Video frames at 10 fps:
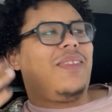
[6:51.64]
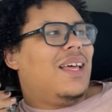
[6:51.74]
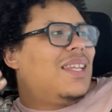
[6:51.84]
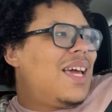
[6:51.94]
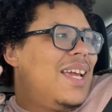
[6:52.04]

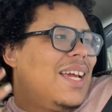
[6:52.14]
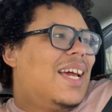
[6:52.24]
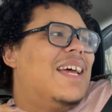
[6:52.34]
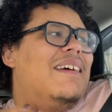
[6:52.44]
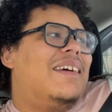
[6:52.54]
Like,
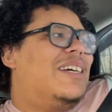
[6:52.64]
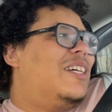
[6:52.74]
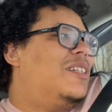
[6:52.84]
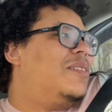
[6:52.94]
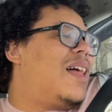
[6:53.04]

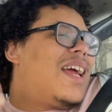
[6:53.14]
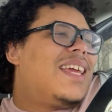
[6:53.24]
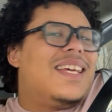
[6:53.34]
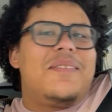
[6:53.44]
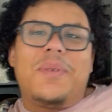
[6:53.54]
I
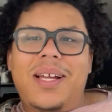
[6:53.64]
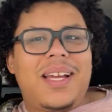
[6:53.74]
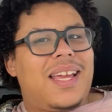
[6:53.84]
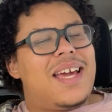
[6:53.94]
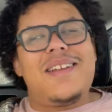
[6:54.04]
get it. Like,
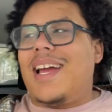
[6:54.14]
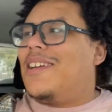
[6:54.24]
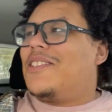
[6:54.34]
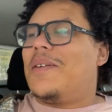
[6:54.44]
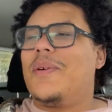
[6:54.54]
again, I
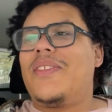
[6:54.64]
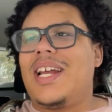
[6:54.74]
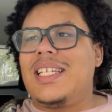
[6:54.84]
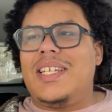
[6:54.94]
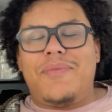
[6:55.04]
understand we're in the
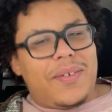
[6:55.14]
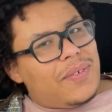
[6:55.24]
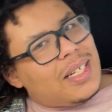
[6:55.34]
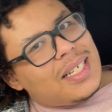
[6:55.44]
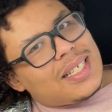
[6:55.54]

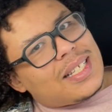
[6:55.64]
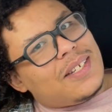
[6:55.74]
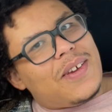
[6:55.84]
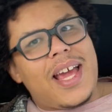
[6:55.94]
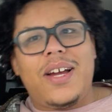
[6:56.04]
1950s.
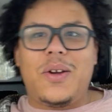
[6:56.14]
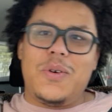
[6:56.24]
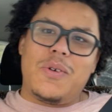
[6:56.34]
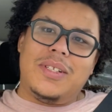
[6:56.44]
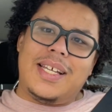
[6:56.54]
You can't
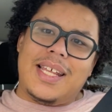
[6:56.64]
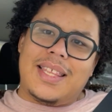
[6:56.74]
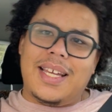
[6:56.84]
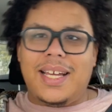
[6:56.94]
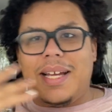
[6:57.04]
Google
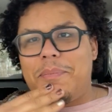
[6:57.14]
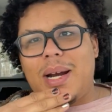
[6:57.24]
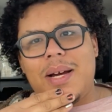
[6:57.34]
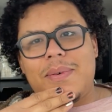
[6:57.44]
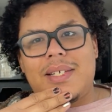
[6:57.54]
anything. But
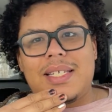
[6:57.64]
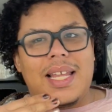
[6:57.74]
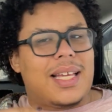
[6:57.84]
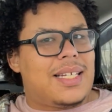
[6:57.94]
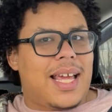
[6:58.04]
I was just
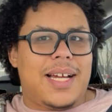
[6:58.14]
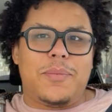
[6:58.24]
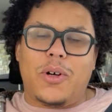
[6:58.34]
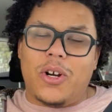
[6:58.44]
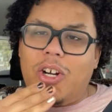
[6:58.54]
like,
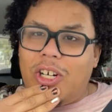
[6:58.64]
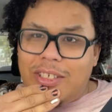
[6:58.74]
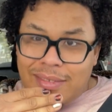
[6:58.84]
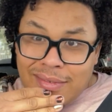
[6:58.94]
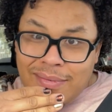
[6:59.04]
damn,
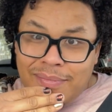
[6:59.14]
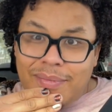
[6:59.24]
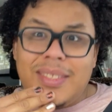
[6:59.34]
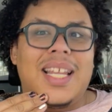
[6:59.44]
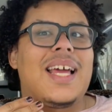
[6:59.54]
girl.
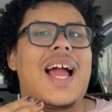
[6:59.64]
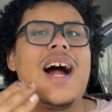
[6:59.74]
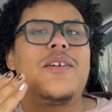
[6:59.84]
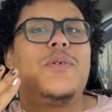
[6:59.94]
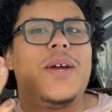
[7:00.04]
Like,
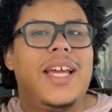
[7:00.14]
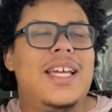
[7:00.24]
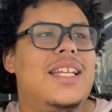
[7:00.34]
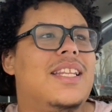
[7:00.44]
how you in